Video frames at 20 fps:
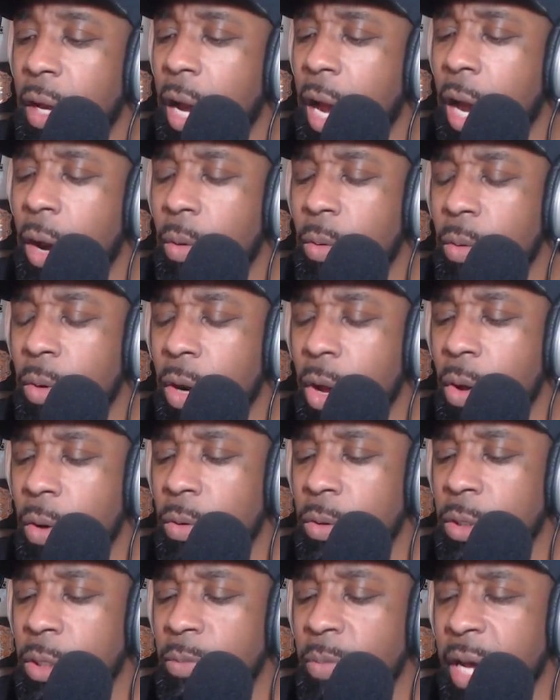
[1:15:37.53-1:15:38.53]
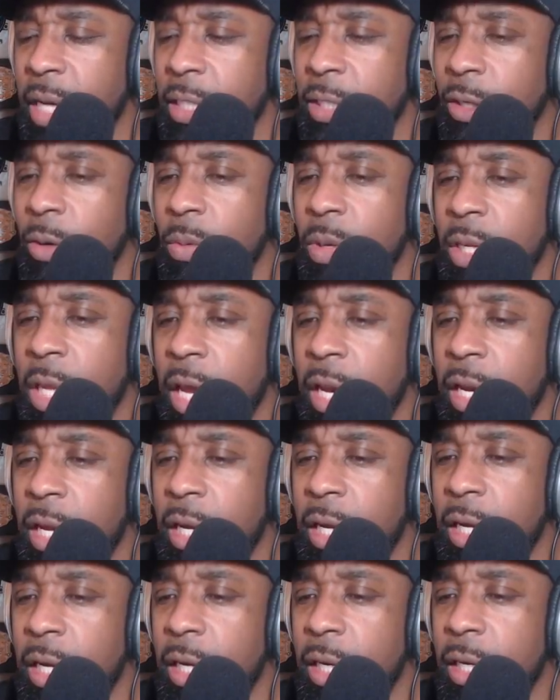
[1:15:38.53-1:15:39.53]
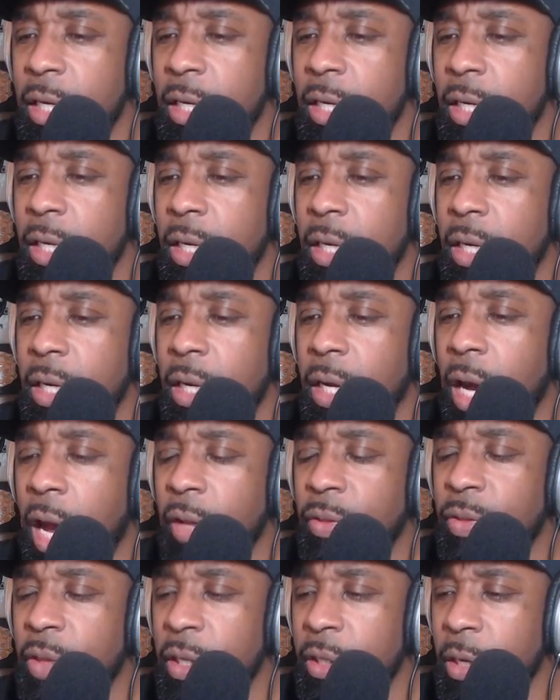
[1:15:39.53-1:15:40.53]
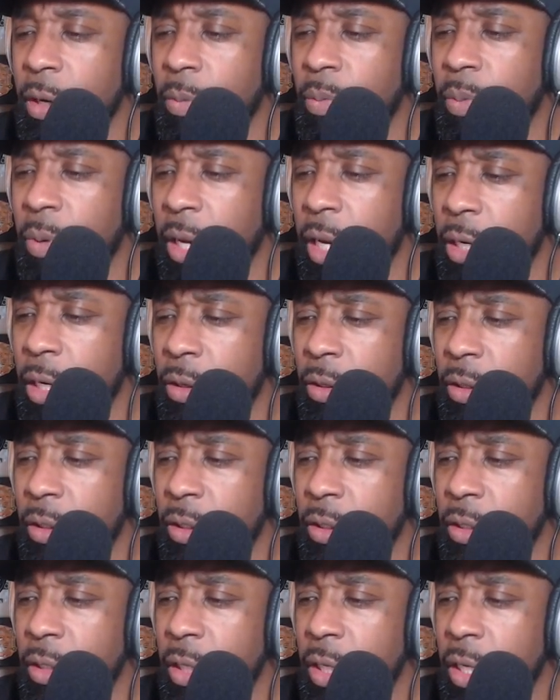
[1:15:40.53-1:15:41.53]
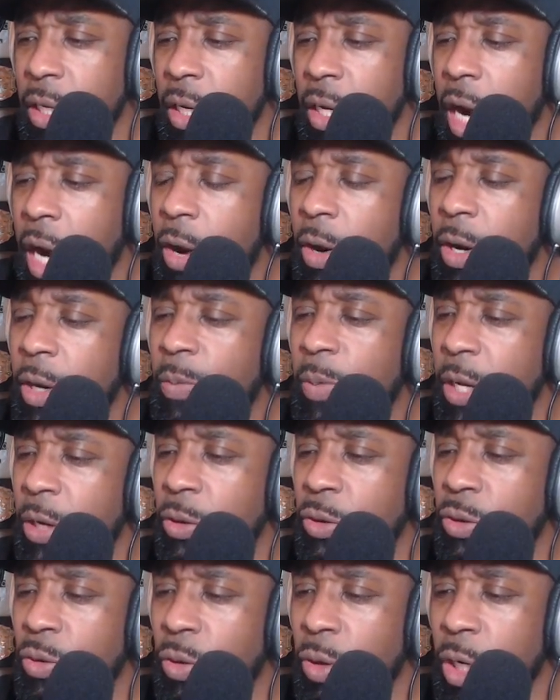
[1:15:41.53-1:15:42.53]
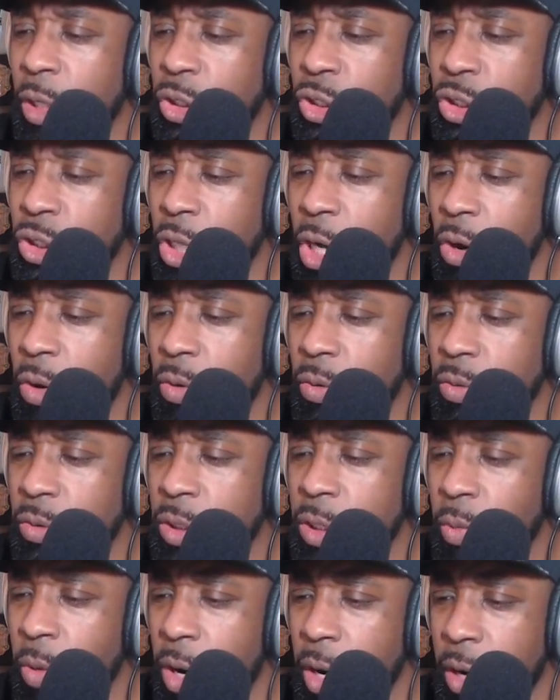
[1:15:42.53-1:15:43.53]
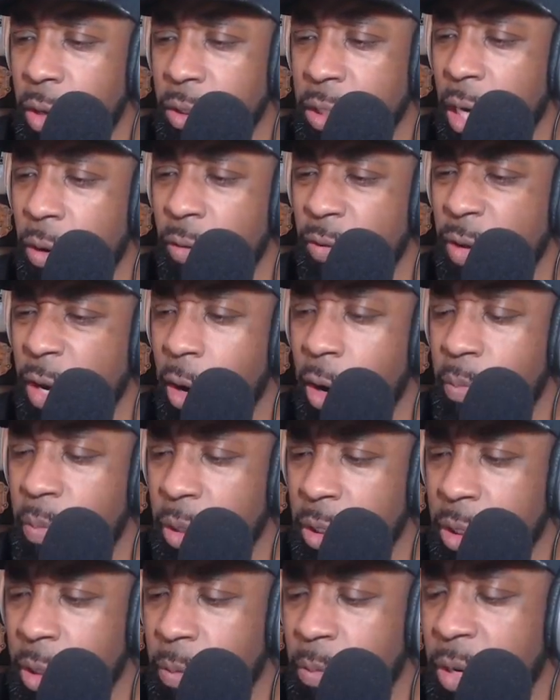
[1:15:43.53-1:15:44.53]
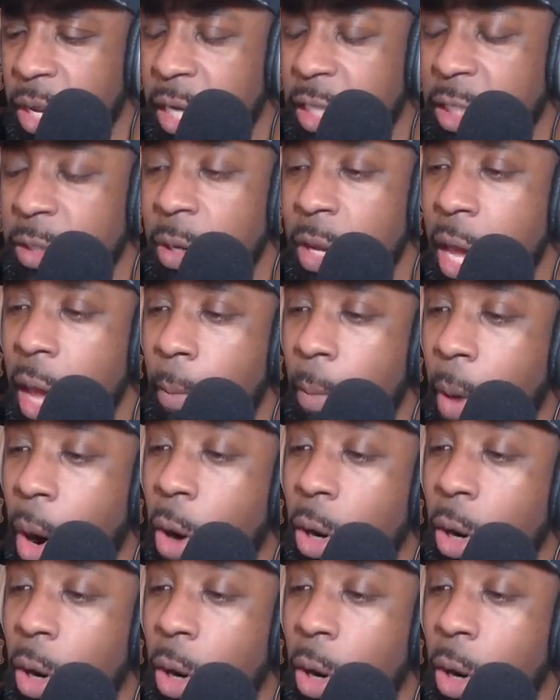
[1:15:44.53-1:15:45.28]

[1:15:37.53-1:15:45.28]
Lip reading: I don't know. Somebody told me that. I think they're planning on. I know they're planning on doing a show somewhere else. I don't know if they already booked a place. But